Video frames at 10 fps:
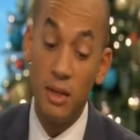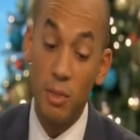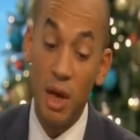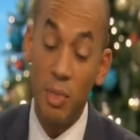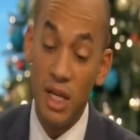the
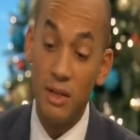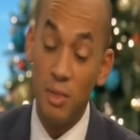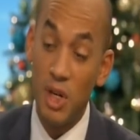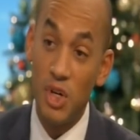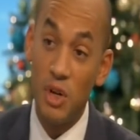Met Police
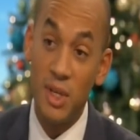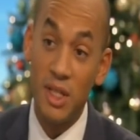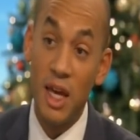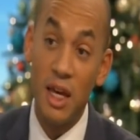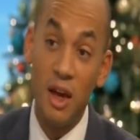Commissioner was
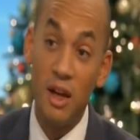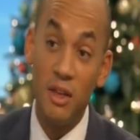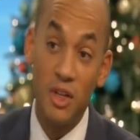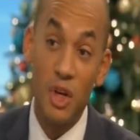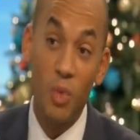saying earlier this year.